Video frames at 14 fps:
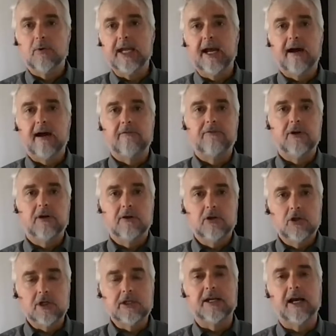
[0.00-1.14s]
We have
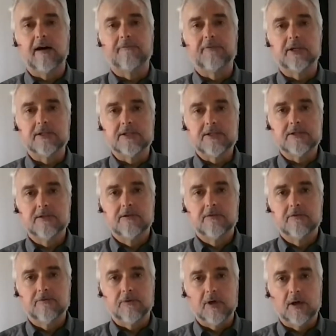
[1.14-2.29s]
good confidence
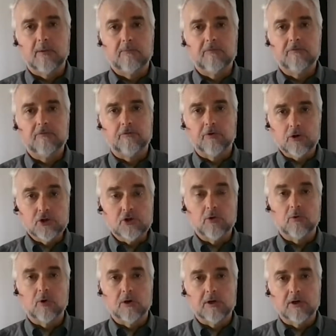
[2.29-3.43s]
from
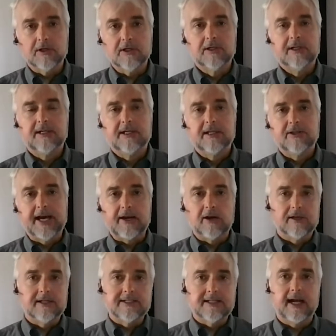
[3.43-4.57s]
virtual work that
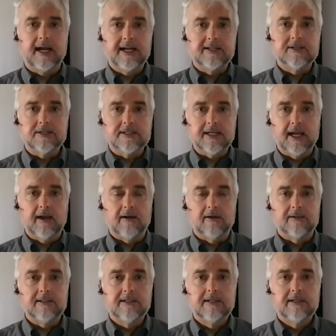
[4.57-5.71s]
our designs are
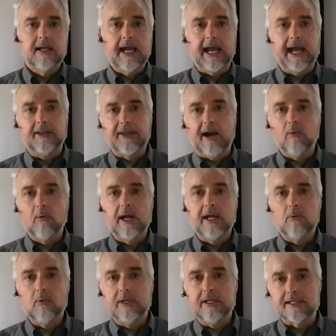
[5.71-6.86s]
sound. And that
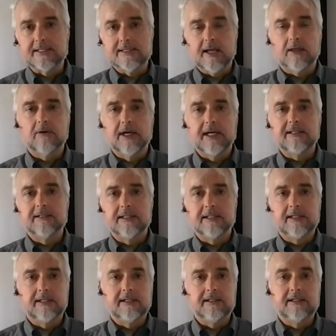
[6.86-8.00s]
way we accelerate
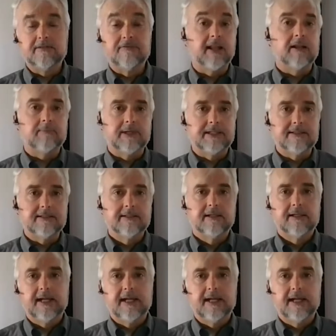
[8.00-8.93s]
the development